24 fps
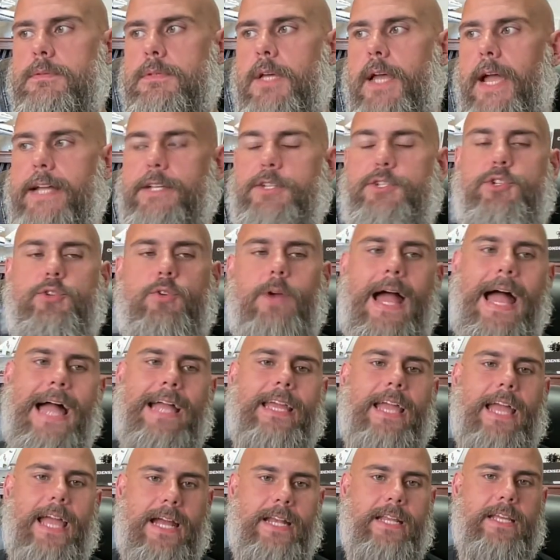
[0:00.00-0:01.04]
and track
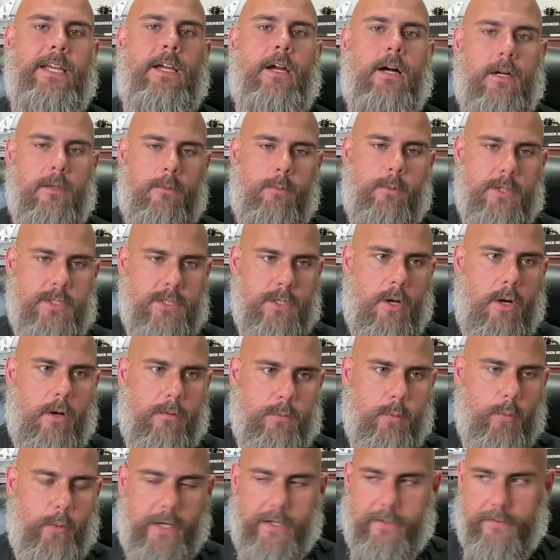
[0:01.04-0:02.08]
any unresolved
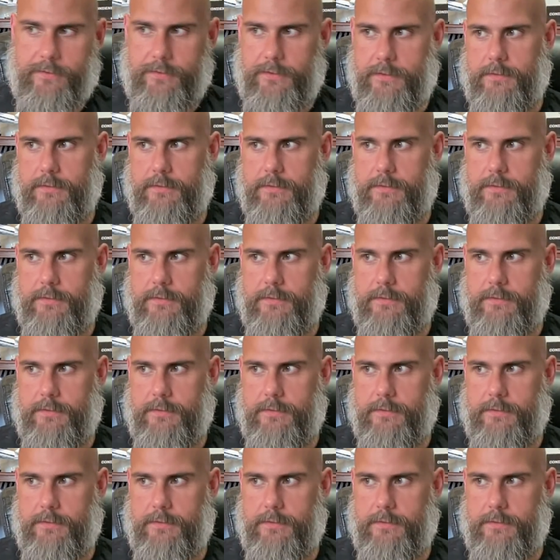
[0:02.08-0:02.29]
risk.